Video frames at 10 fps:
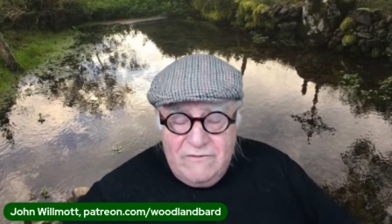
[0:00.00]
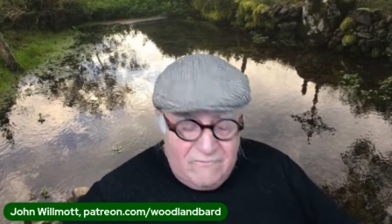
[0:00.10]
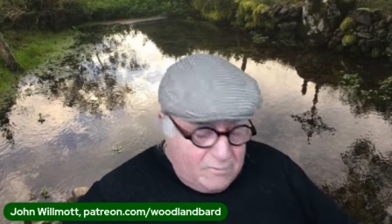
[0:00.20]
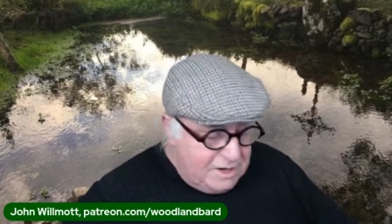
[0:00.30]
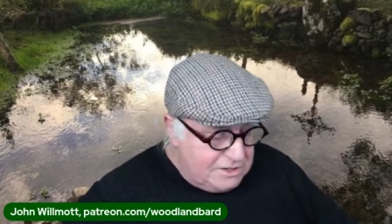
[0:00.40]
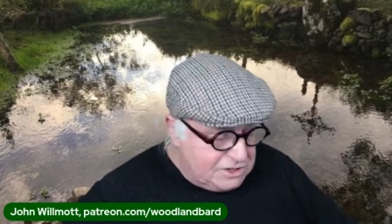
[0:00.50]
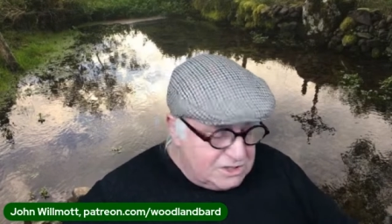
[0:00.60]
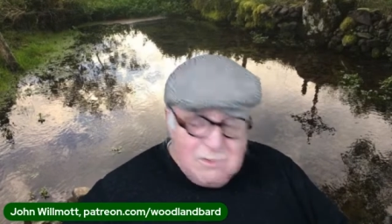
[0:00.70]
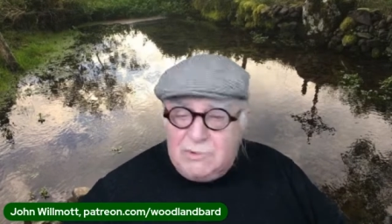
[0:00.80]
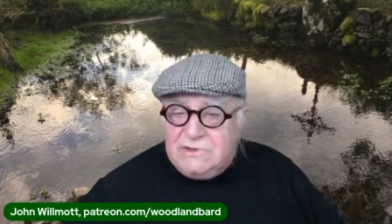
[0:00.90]

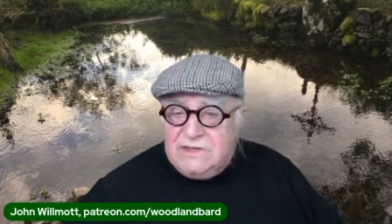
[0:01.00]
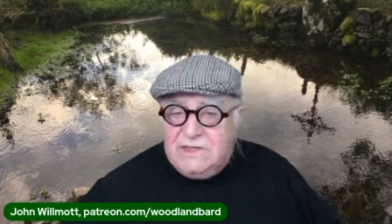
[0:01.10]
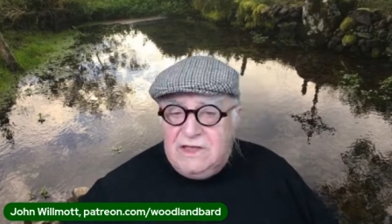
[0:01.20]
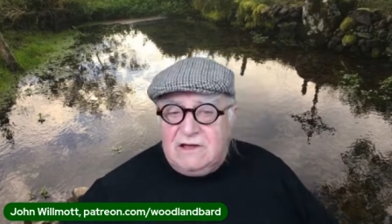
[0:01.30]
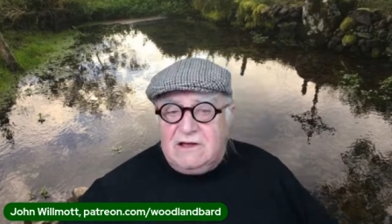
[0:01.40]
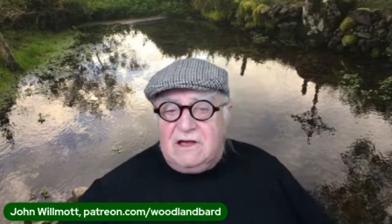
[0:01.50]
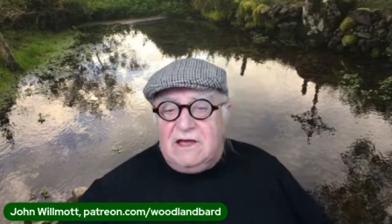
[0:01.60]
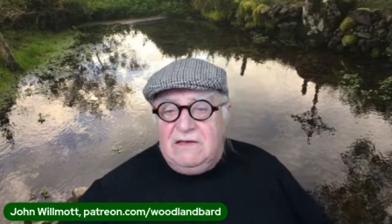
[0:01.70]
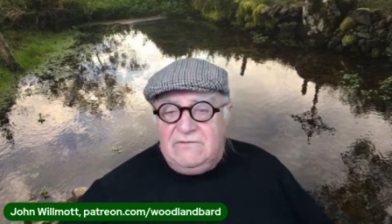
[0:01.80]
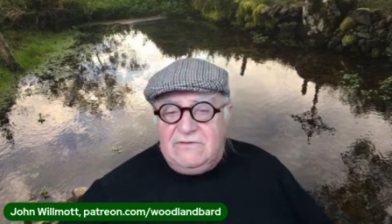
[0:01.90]
information to put in the
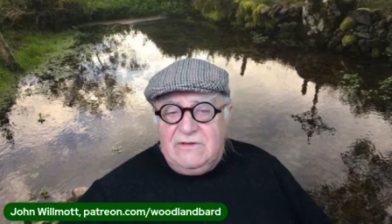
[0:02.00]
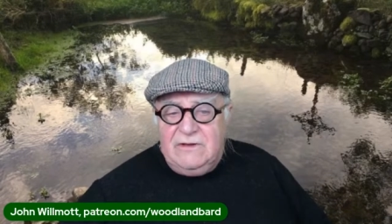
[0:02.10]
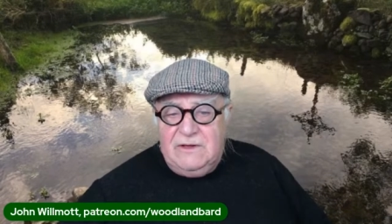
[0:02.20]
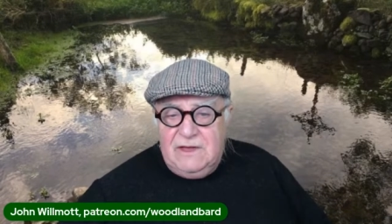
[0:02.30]
archives